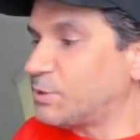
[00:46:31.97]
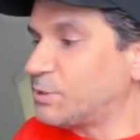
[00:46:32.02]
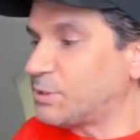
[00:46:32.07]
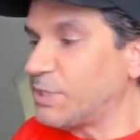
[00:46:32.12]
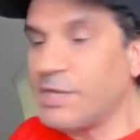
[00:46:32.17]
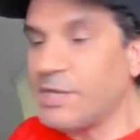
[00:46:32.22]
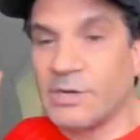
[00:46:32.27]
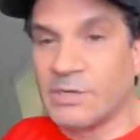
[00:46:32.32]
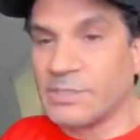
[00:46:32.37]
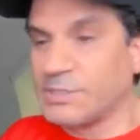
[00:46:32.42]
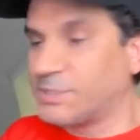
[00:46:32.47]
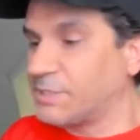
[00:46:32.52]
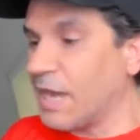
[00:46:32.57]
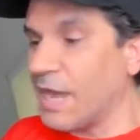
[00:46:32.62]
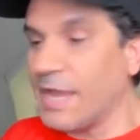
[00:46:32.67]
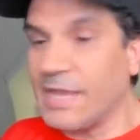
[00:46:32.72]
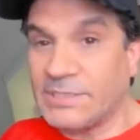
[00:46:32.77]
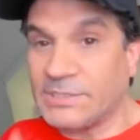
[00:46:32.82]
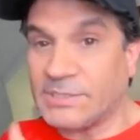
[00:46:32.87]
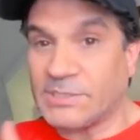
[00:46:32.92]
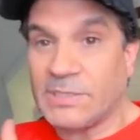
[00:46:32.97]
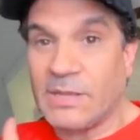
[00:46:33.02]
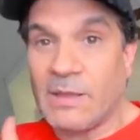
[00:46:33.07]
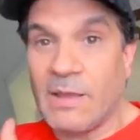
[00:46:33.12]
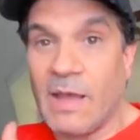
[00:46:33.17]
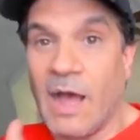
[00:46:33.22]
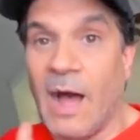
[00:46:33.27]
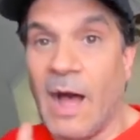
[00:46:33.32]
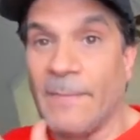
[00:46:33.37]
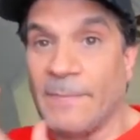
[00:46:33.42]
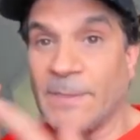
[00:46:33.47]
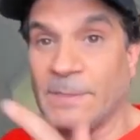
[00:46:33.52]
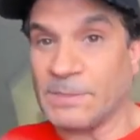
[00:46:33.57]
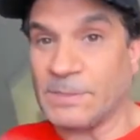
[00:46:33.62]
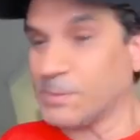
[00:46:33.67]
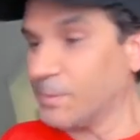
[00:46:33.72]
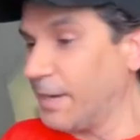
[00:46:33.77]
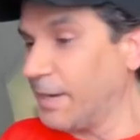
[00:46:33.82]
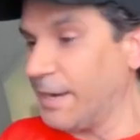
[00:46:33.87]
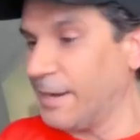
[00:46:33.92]
see your dice on the
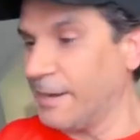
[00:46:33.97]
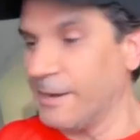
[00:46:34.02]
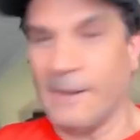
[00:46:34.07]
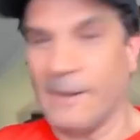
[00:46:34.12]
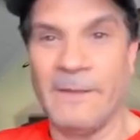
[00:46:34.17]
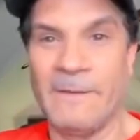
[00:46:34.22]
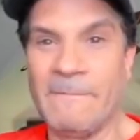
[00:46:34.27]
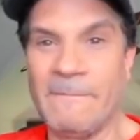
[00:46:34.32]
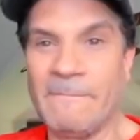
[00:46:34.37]
screen,